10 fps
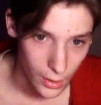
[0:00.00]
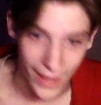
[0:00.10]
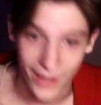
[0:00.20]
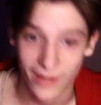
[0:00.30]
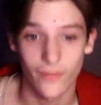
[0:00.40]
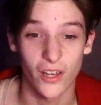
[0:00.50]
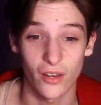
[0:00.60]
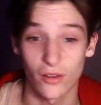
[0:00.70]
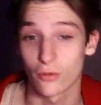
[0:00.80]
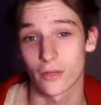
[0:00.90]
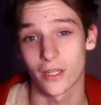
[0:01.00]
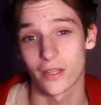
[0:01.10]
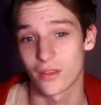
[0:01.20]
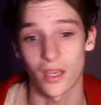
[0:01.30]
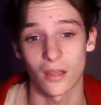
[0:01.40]
I need to find a new
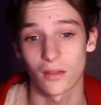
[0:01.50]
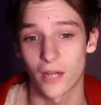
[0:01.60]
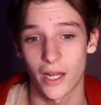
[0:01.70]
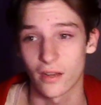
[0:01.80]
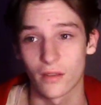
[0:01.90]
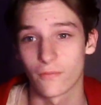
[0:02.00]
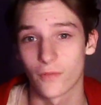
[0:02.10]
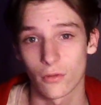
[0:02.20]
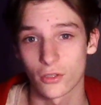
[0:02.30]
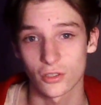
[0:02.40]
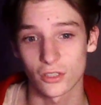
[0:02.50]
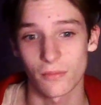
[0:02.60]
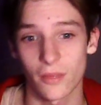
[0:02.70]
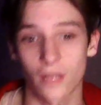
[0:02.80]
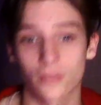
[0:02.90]
thing. I need to focus on
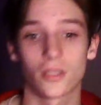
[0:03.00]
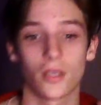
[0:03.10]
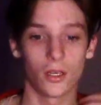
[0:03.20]
something else.